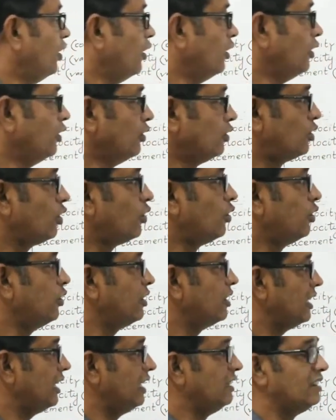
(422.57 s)

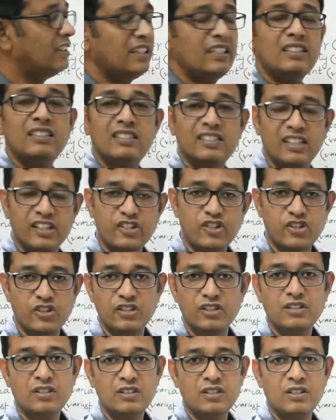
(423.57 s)
So in this
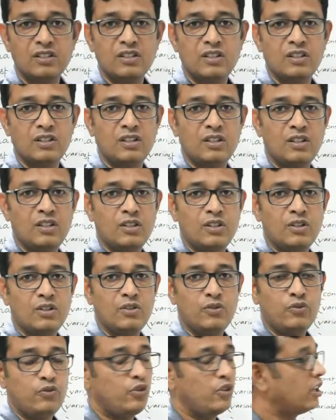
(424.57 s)
session,
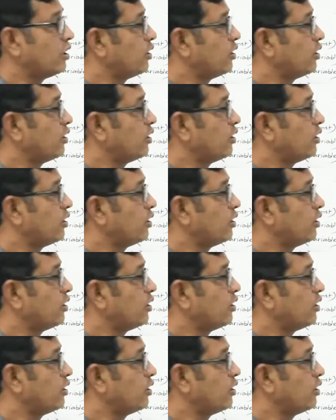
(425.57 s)
we are